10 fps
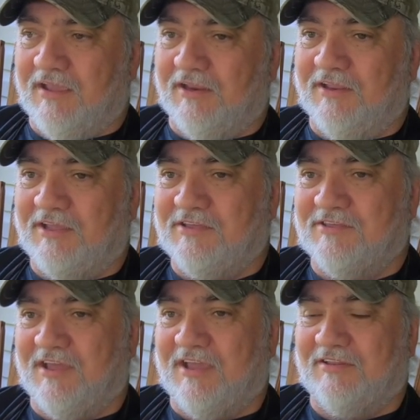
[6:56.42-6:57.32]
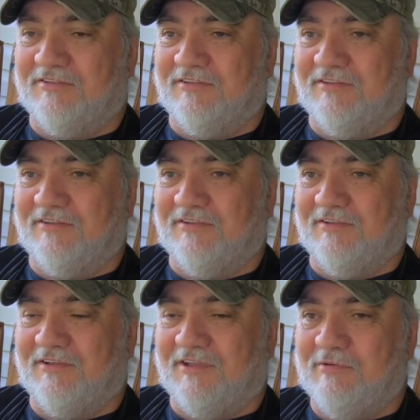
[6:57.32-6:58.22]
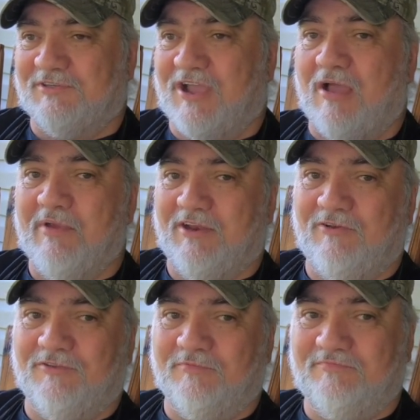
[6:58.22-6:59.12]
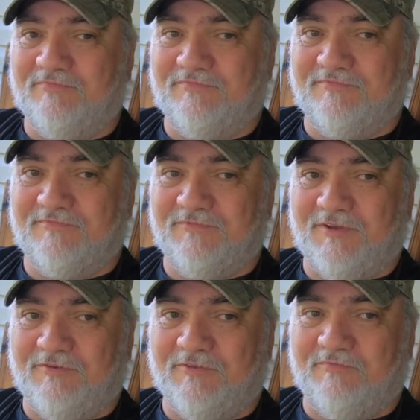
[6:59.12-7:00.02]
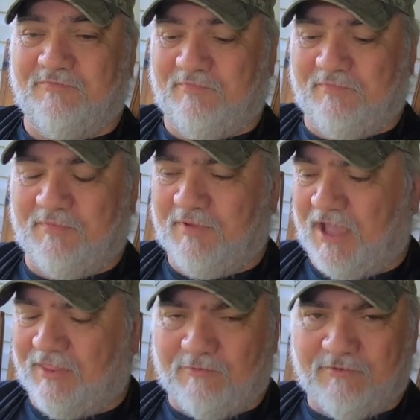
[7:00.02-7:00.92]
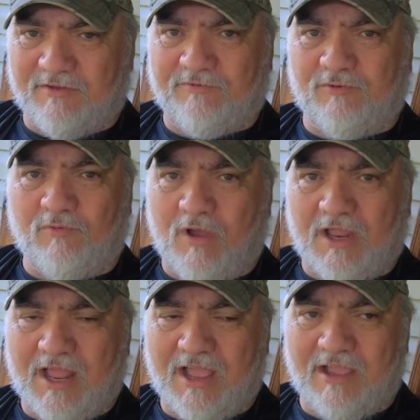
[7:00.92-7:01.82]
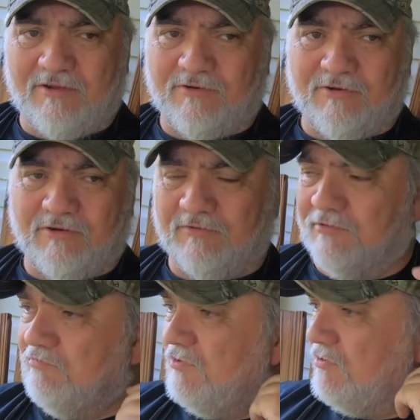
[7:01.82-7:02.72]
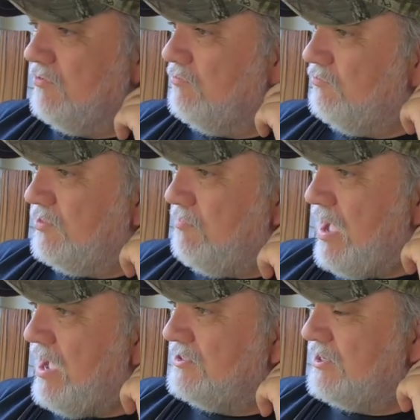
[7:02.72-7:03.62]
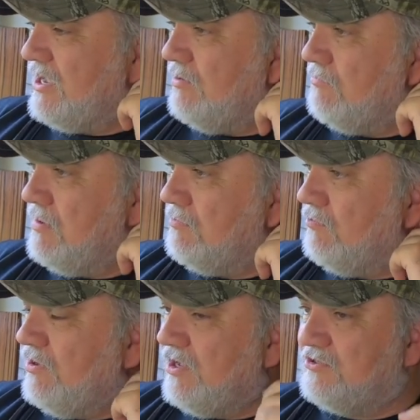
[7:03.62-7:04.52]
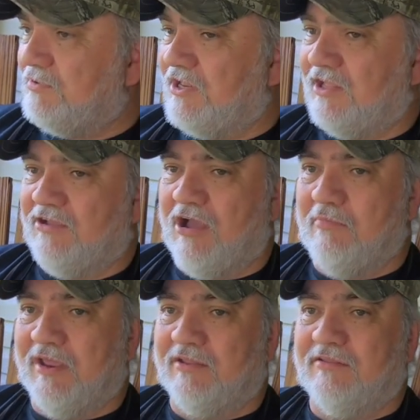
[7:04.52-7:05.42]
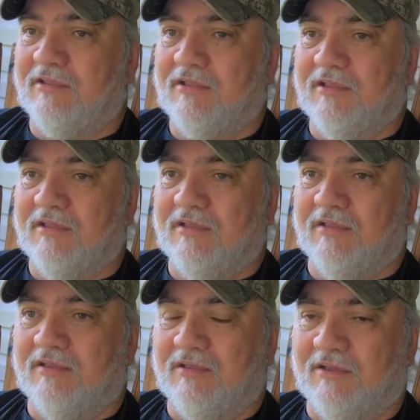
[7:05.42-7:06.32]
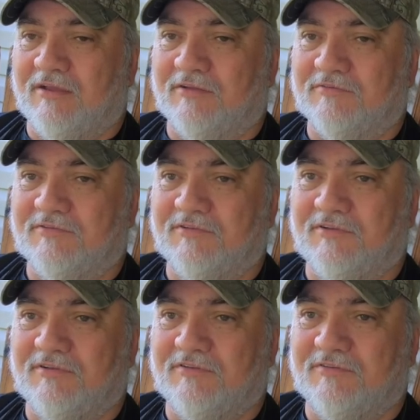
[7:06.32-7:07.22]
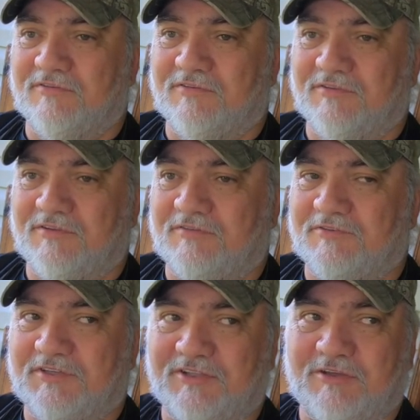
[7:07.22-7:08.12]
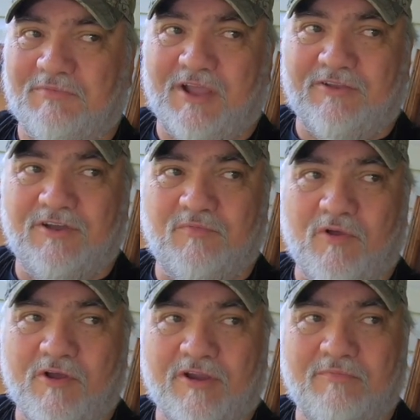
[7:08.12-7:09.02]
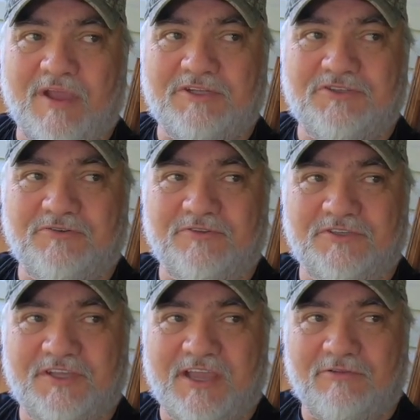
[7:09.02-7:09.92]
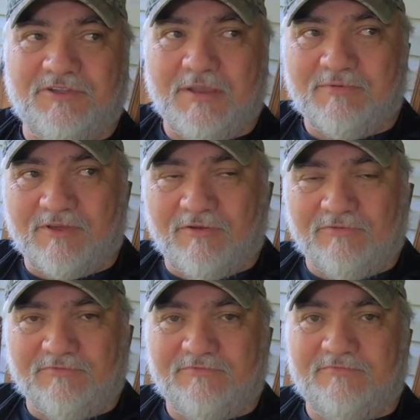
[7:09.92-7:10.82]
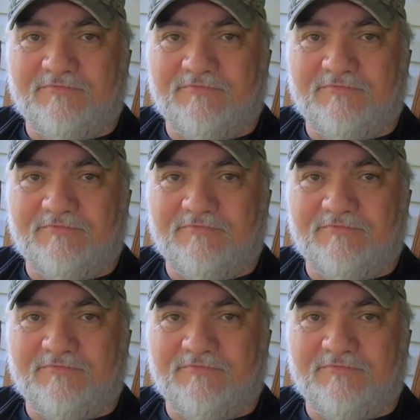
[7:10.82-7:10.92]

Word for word: And he said, he was commenting on the, on the, I thought from the walleye or, or, the, or the bass, I can't remember which, but he commented, uh, said something like, good work, and make sure the scale tip's on